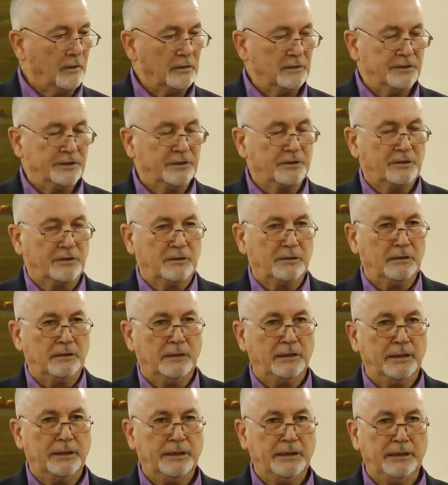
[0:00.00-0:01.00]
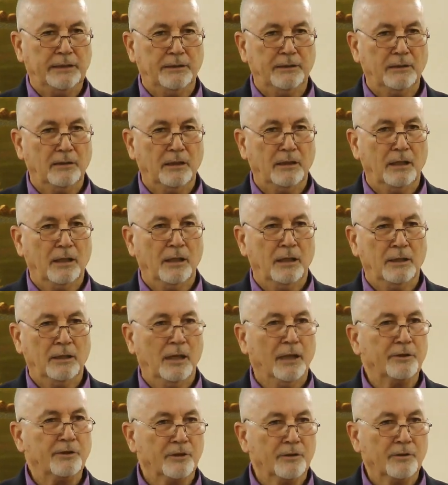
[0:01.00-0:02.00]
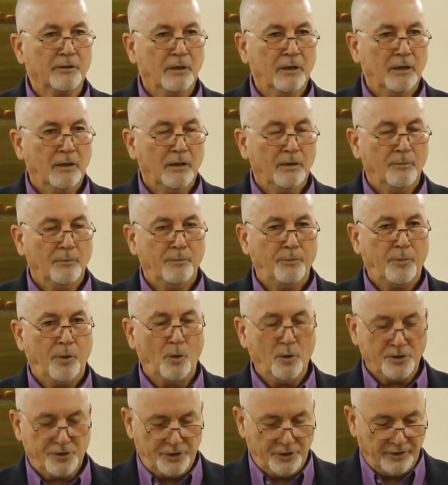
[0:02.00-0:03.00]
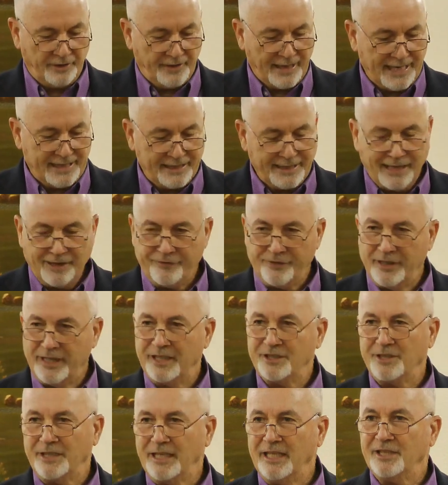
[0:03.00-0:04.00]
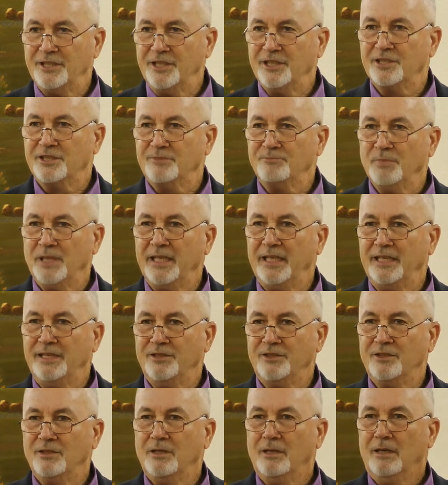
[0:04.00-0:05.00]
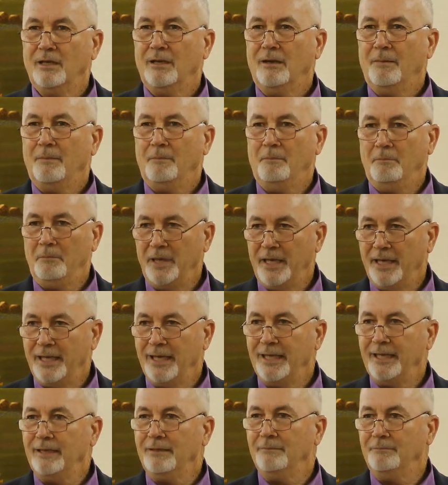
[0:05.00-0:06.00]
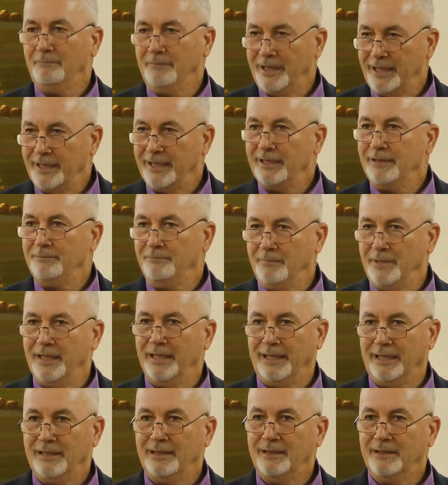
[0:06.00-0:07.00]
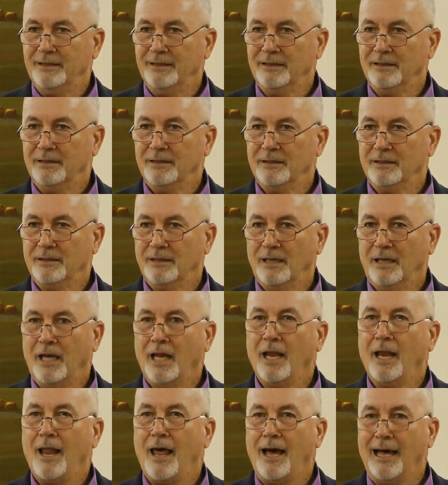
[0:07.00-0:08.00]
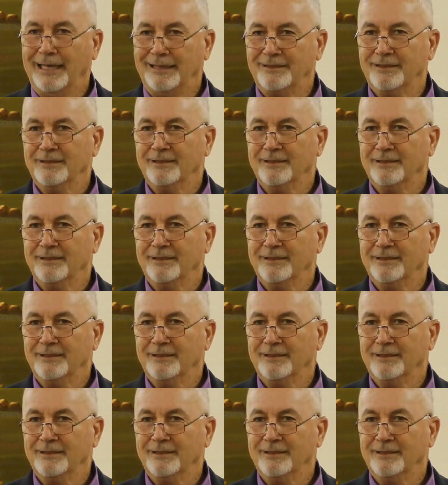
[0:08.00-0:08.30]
just another portion of that definition, it just means many, many, many. A lot.